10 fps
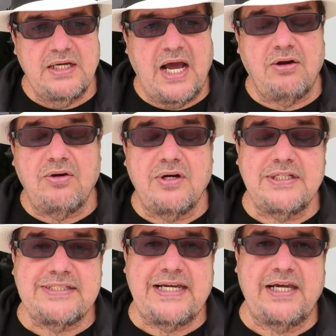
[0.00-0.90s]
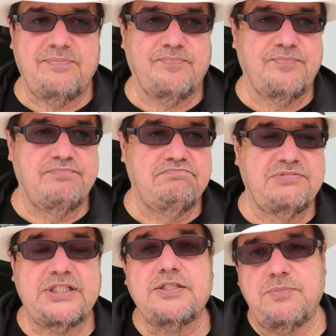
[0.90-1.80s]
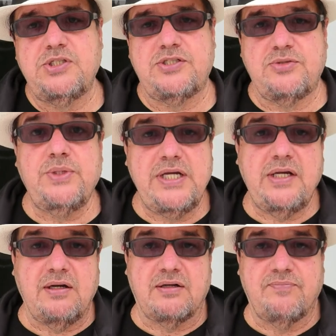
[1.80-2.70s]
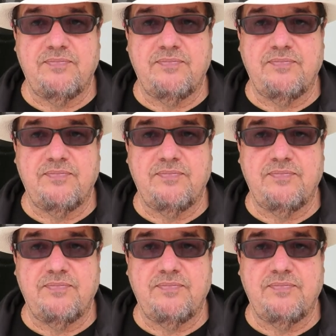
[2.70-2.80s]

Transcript: How long is that? Six months to a year.